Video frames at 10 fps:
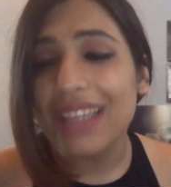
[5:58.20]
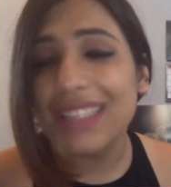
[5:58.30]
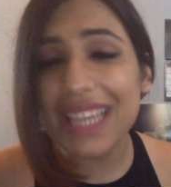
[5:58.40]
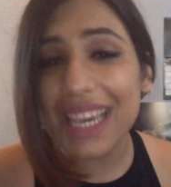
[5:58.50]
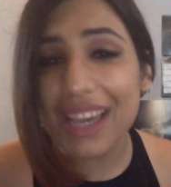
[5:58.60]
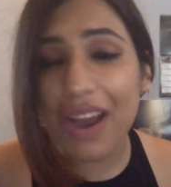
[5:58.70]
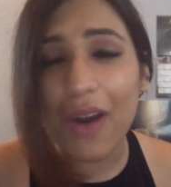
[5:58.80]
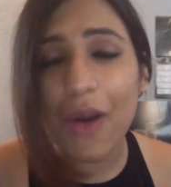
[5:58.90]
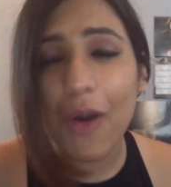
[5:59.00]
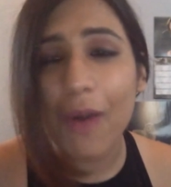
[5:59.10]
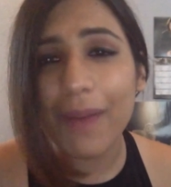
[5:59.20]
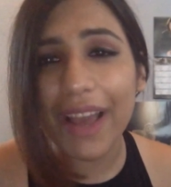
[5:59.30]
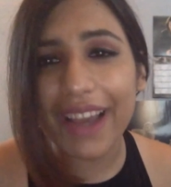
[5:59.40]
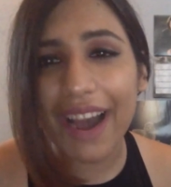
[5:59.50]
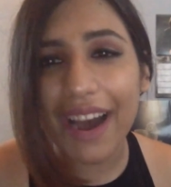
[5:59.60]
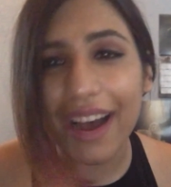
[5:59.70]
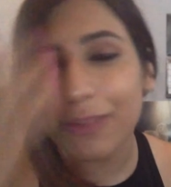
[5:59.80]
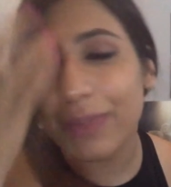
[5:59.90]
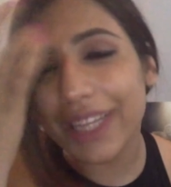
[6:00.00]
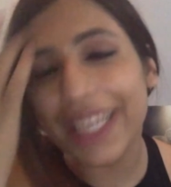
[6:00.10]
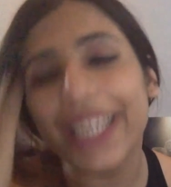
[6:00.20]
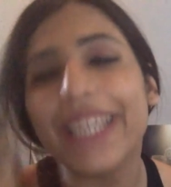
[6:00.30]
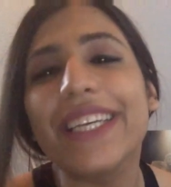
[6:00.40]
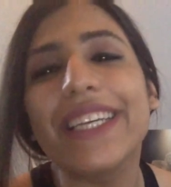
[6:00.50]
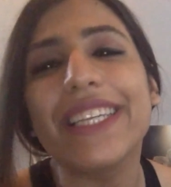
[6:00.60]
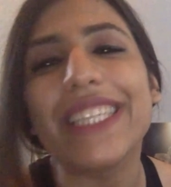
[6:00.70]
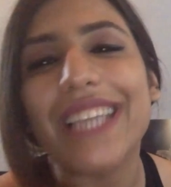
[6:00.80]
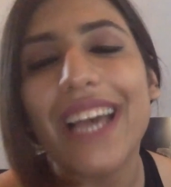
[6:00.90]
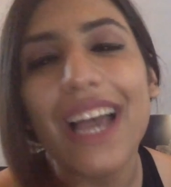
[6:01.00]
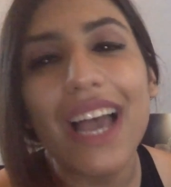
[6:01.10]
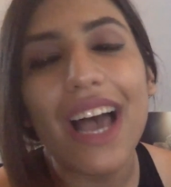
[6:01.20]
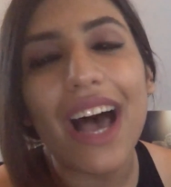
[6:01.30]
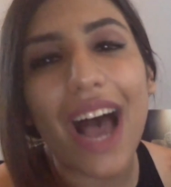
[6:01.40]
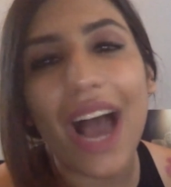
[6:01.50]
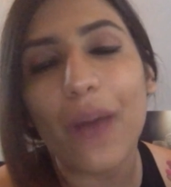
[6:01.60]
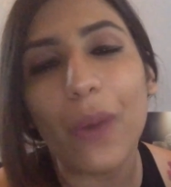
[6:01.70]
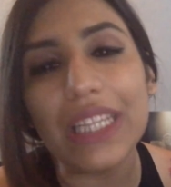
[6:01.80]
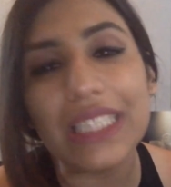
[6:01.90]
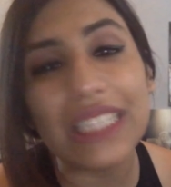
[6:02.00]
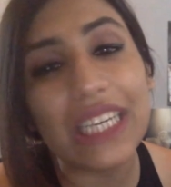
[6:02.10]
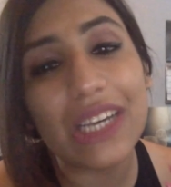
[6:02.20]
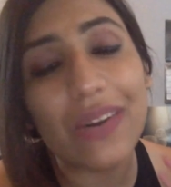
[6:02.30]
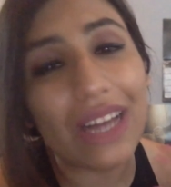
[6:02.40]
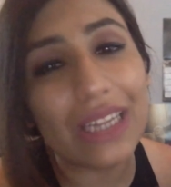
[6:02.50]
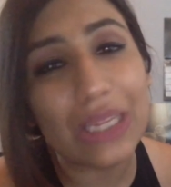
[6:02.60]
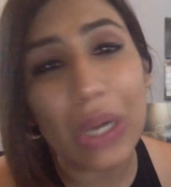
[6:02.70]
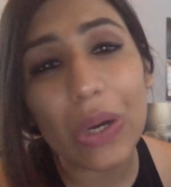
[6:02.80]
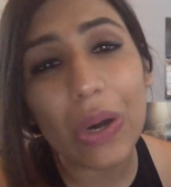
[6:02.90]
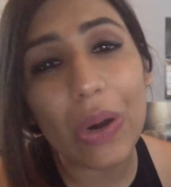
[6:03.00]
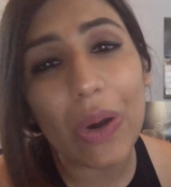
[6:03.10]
Zico, oh my god, please. I want Zico and Loco.